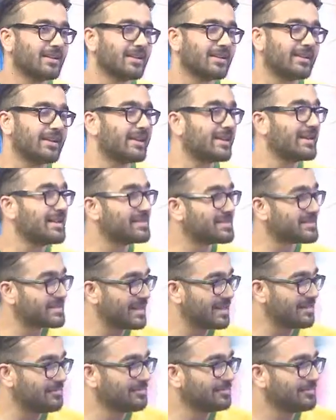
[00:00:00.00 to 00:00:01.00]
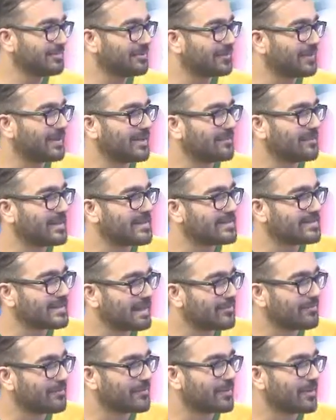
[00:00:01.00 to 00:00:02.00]
Nikhil's team will be
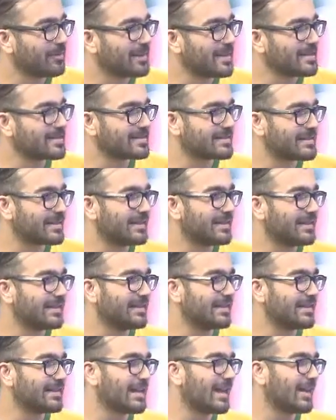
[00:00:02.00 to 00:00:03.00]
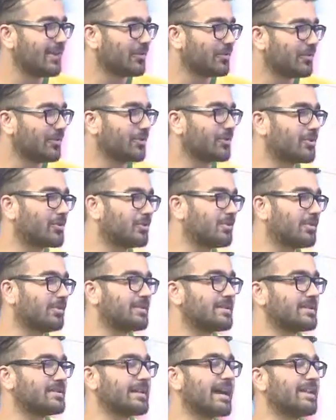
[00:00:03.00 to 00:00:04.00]
saved from us till the end of October,
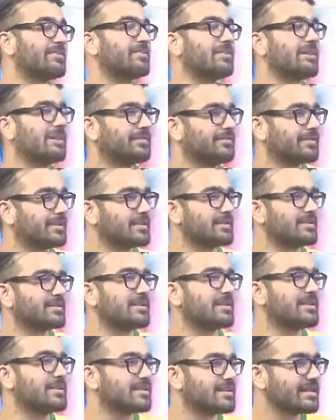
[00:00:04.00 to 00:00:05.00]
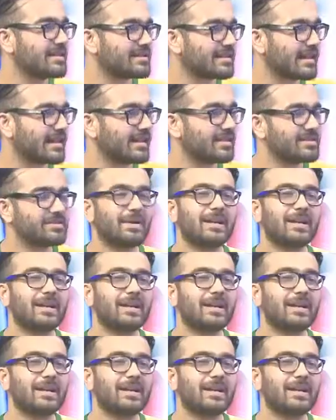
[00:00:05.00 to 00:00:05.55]
which is actually our first realistic challenge.